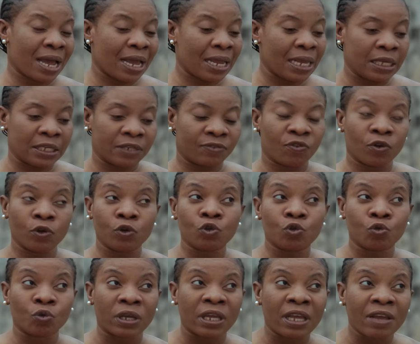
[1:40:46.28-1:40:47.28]
now is for you
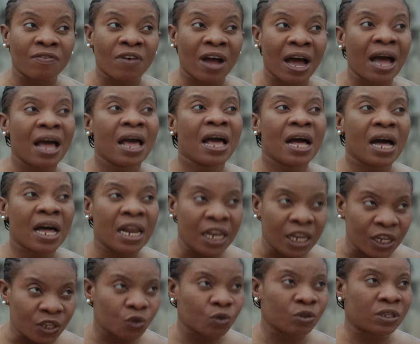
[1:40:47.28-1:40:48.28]
to give her a
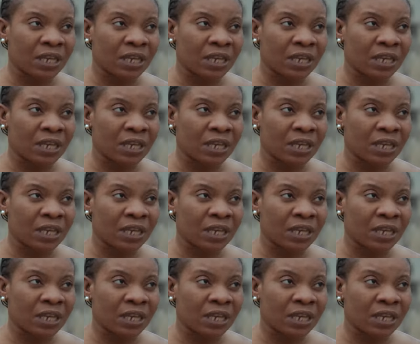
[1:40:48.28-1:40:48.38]
little